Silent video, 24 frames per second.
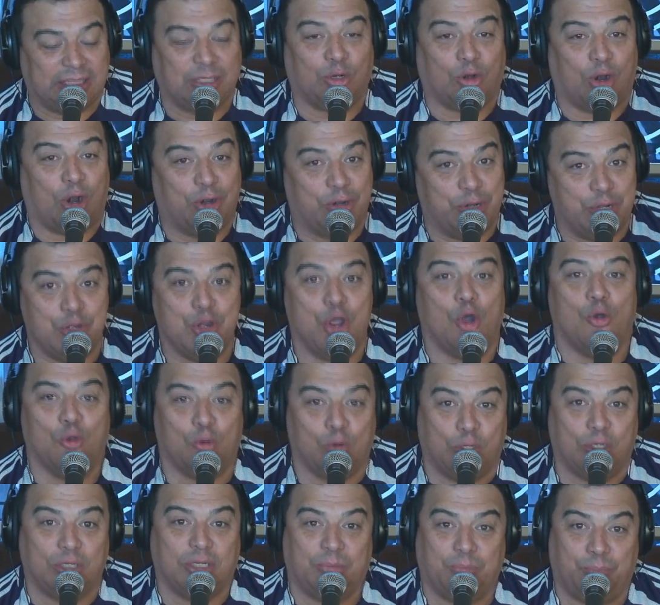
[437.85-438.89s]
that there are
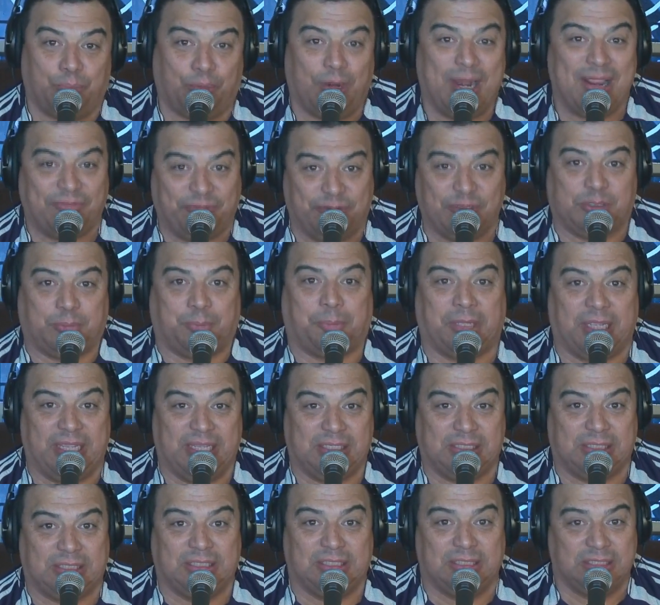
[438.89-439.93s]
no good breakfast
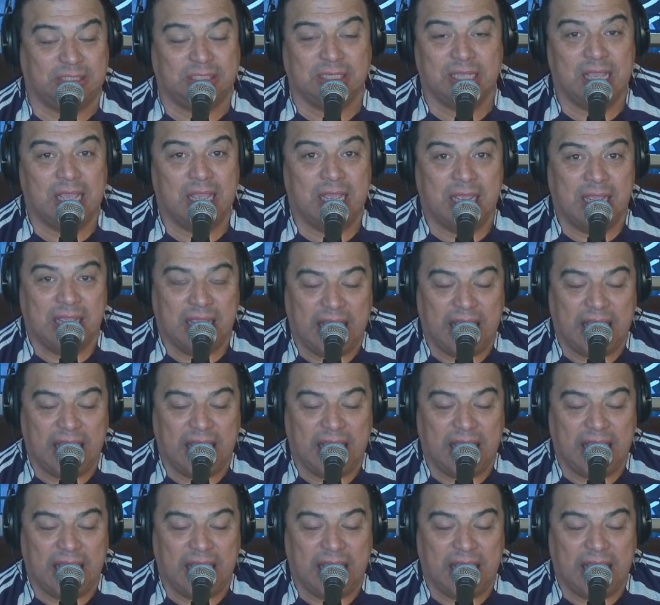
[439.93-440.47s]
places